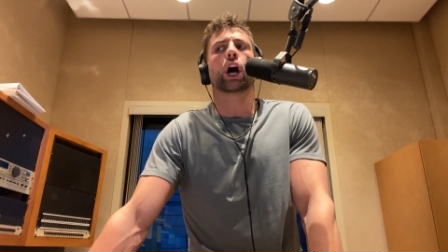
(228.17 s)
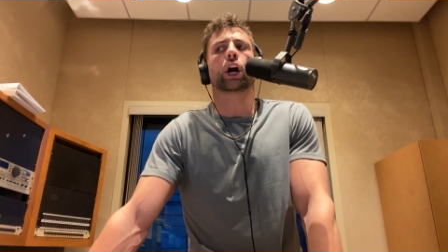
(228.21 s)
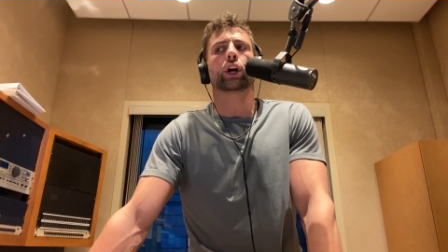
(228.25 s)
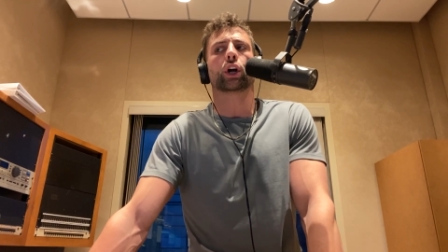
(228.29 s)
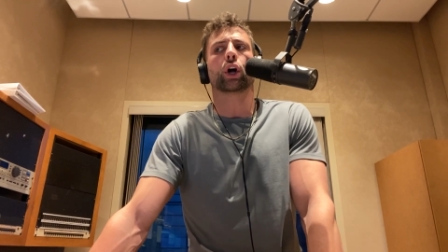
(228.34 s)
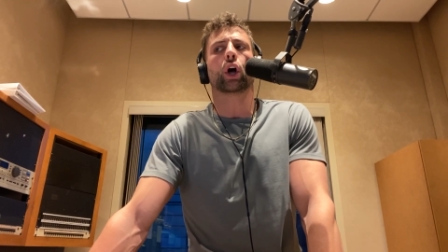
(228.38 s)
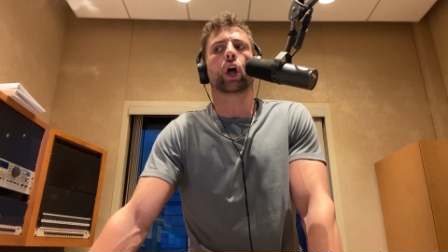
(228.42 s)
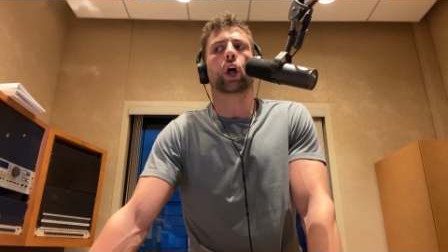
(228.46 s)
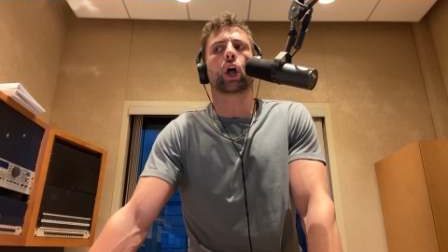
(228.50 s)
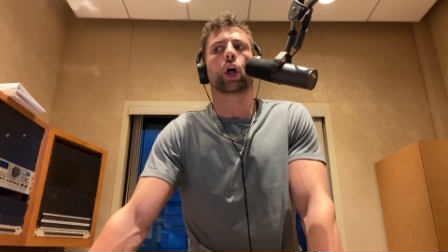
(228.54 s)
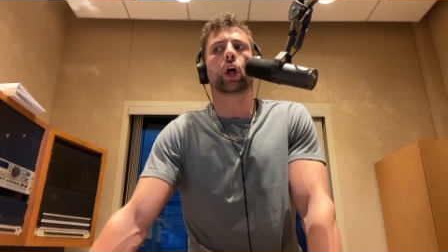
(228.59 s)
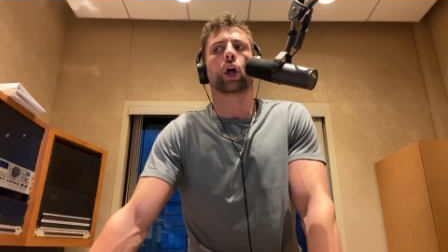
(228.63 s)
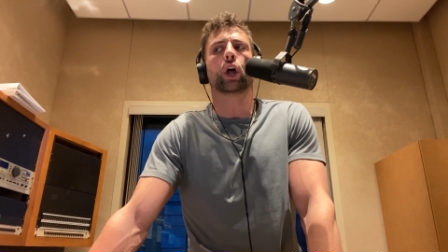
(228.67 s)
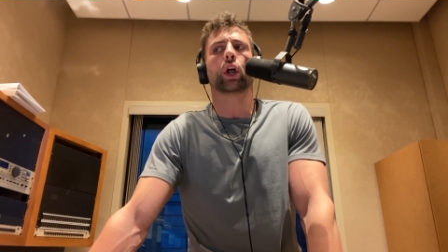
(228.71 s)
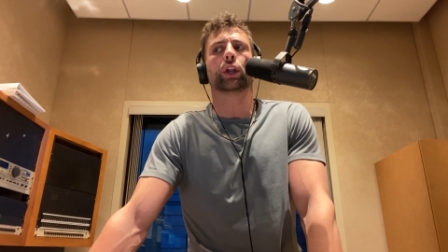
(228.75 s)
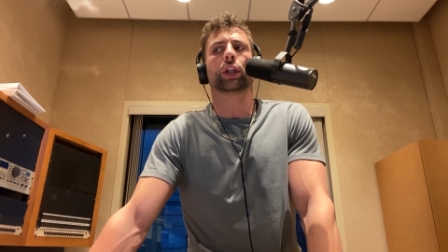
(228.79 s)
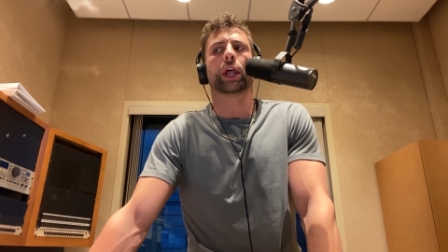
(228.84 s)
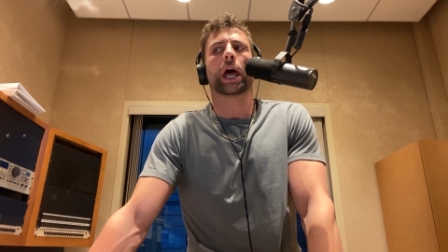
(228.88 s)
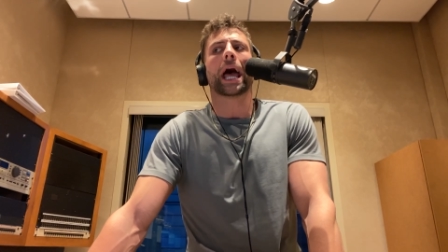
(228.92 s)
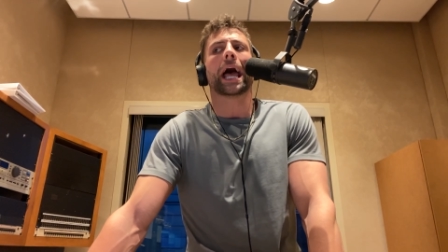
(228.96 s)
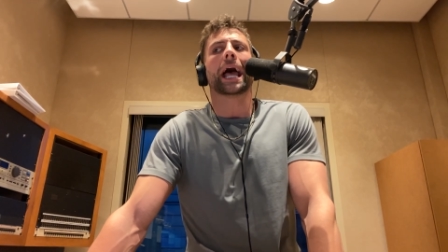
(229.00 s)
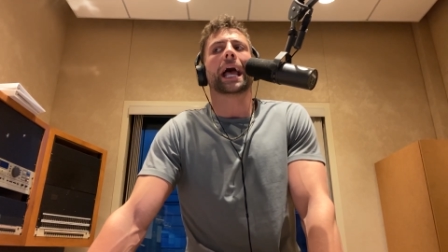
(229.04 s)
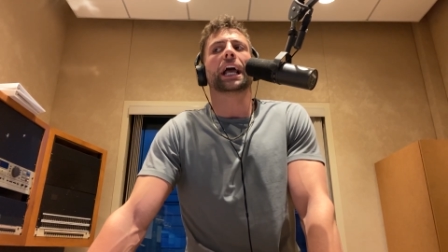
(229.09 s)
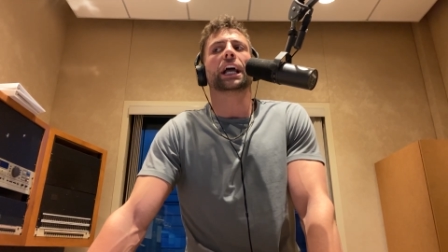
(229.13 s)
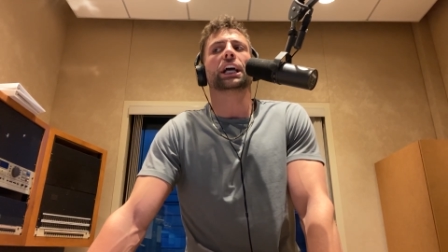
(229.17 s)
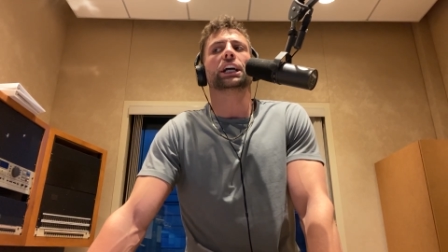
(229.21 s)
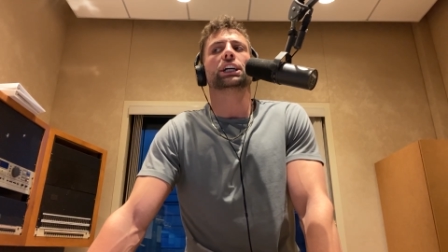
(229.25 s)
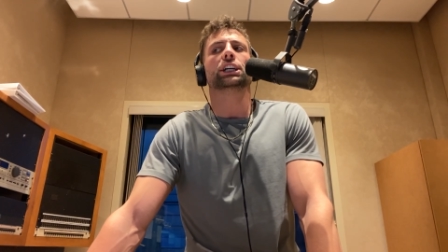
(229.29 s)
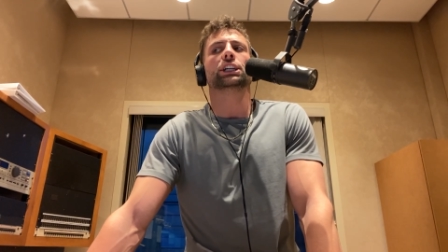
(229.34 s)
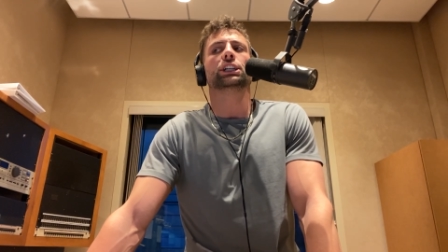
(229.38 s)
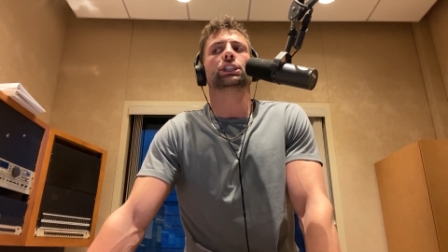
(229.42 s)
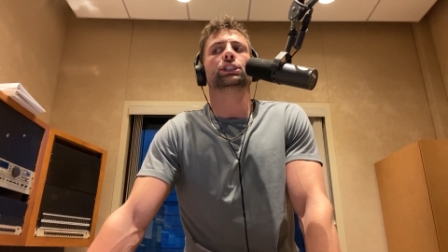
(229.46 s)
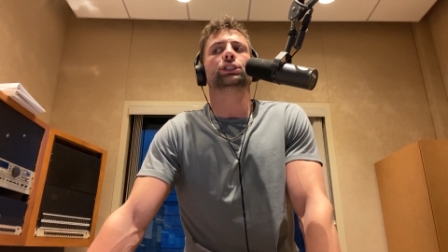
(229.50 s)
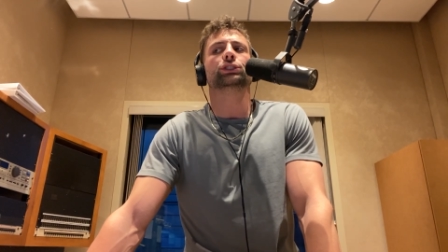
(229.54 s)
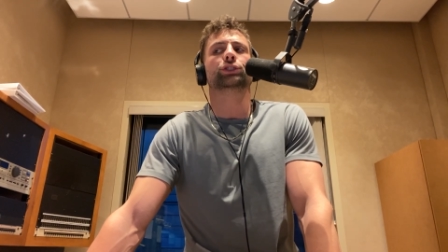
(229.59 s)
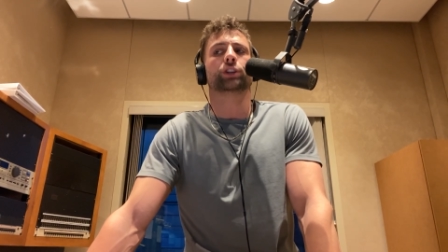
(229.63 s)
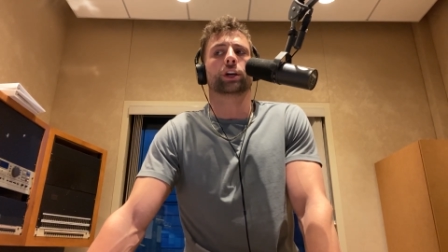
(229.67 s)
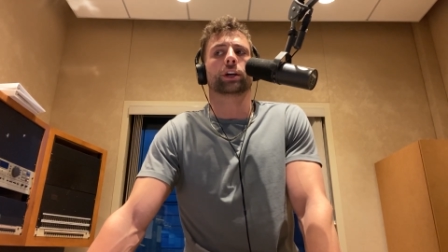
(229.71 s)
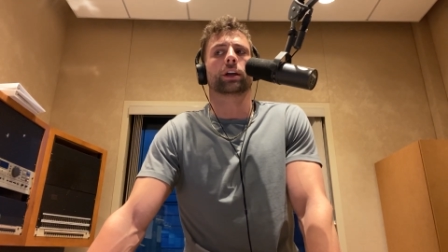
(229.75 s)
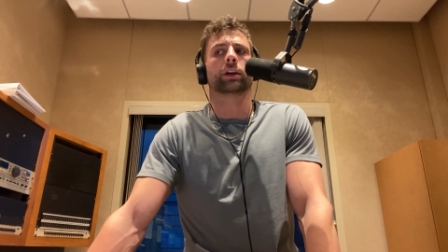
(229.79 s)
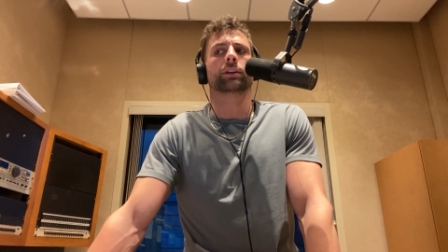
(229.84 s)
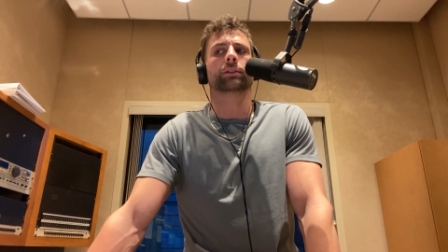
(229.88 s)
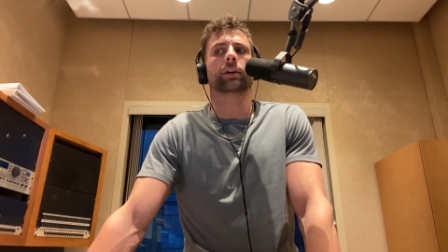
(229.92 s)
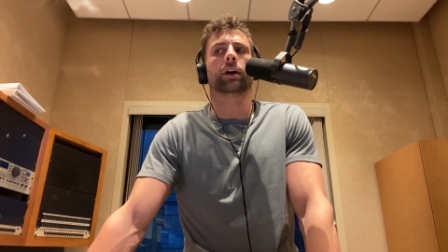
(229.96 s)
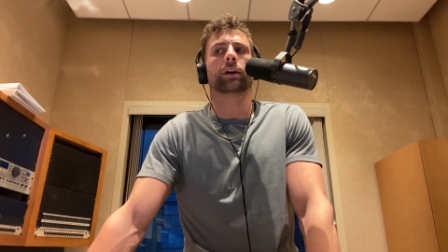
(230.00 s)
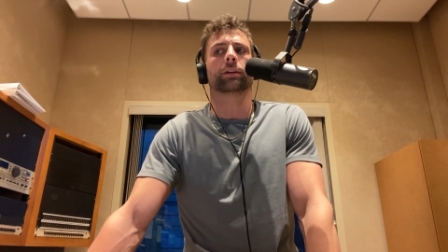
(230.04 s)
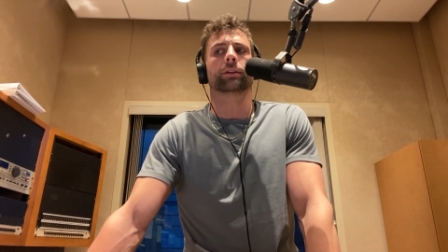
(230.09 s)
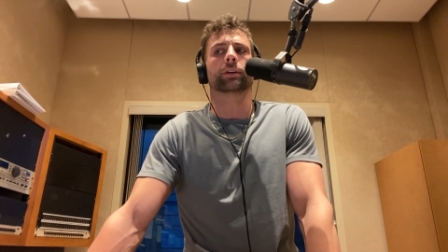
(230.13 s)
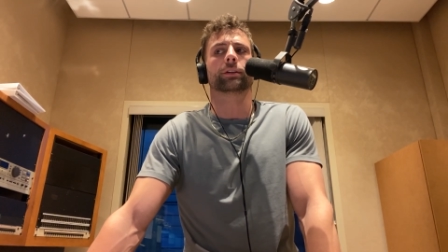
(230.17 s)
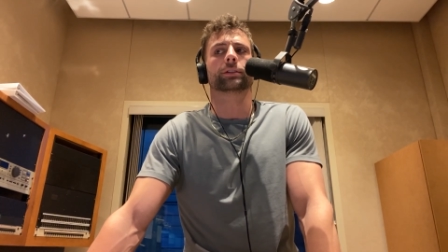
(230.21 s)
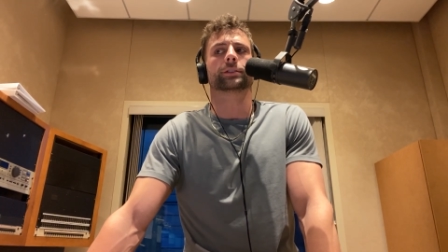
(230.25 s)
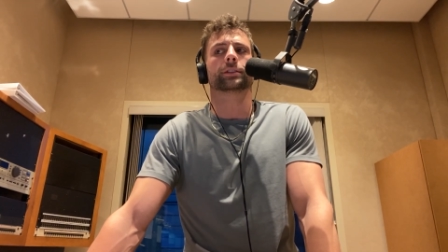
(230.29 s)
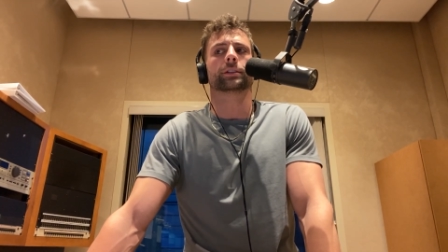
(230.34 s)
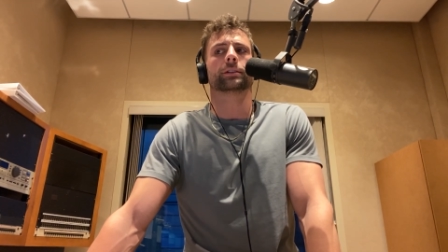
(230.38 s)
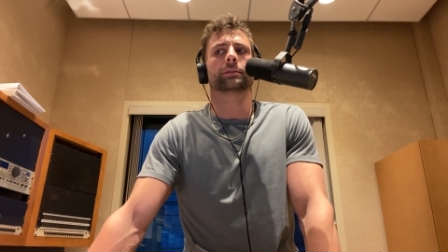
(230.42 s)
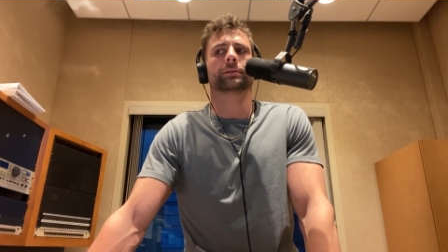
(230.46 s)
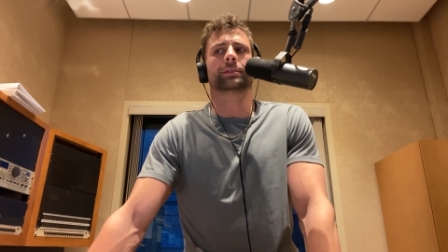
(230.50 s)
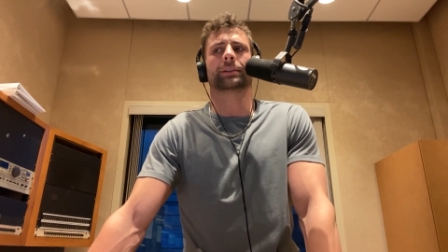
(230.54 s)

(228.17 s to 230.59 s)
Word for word: called chicken tenders.